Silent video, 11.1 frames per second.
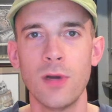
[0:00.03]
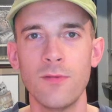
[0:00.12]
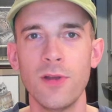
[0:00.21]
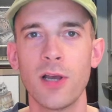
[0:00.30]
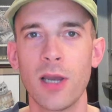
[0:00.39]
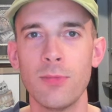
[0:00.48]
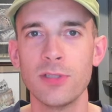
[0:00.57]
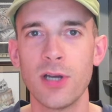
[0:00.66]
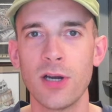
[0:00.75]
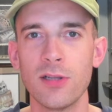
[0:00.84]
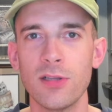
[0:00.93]
feel like I've been
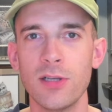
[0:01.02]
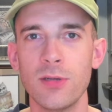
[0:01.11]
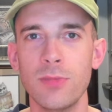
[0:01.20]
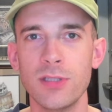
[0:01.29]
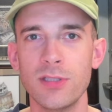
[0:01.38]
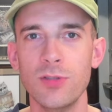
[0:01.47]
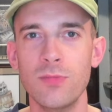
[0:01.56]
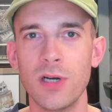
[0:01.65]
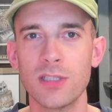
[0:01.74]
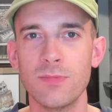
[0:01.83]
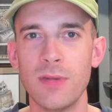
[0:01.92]
talking a little bit too
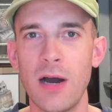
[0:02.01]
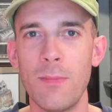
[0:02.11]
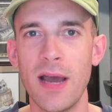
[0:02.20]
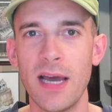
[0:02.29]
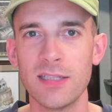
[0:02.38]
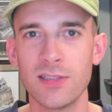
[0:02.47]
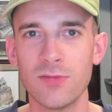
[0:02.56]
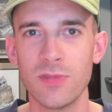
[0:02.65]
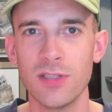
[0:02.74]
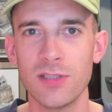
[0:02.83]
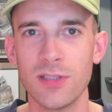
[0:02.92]
much about Madison
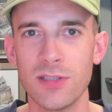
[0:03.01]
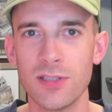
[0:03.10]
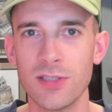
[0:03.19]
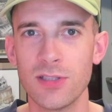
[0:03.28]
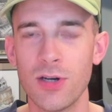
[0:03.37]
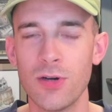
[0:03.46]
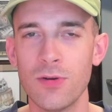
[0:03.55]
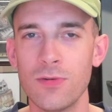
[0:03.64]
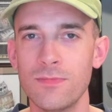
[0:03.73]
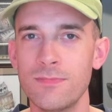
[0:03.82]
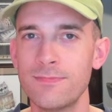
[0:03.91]
recently.
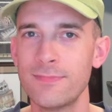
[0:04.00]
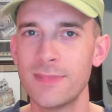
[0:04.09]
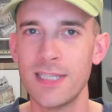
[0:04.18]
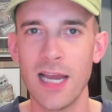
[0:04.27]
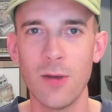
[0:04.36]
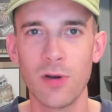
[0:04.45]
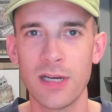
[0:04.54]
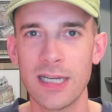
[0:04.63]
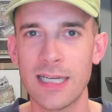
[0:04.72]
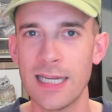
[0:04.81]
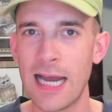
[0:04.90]
So today we're going to
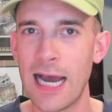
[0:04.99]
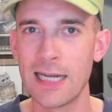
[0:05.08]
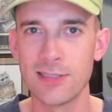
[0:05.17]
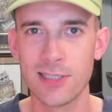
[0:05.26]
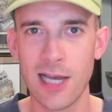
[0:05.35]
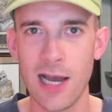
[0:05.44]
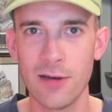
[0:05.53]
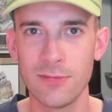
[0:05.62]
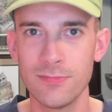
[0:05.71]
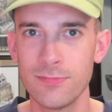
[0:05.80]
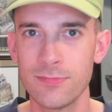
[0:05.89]
get out of
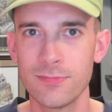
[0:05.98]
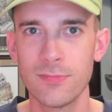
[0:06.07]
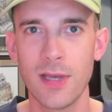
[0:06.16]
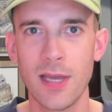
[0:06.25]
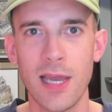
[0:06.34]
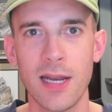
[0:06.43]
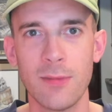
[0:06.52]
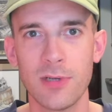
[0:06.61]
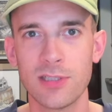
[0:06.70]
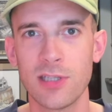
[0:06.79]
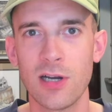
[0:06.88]
town and I'm
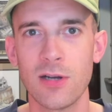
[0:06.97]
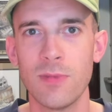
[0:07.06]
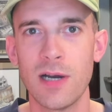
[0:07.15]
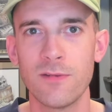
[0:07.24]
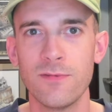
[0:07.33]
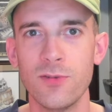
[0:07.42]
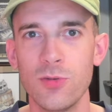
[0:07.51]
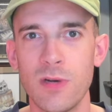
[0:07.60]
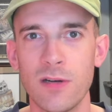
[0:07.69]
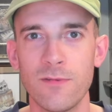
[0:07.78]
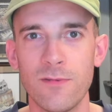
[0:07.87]
going to talk about a few of
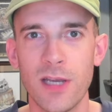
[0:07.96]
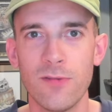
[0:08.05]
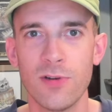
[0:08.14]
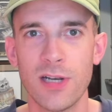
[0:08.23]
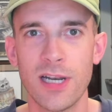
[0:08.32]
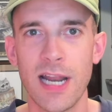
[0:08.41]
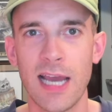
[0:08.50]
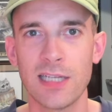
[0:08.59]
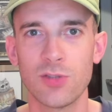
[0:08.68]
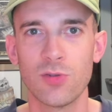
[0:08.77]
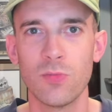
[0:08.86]
my favorite
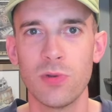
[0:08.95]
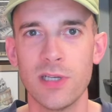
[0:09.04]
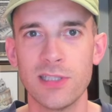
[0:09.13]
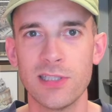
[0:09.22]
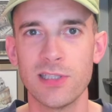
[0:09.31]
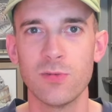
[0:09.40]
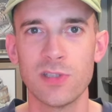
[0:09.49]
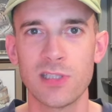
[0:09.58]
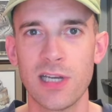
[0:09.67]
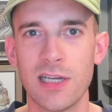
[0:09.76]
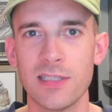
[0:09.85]
natural places in
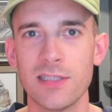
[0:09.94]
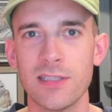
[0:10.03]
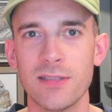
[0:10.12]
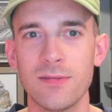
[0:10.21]
Wisconsin.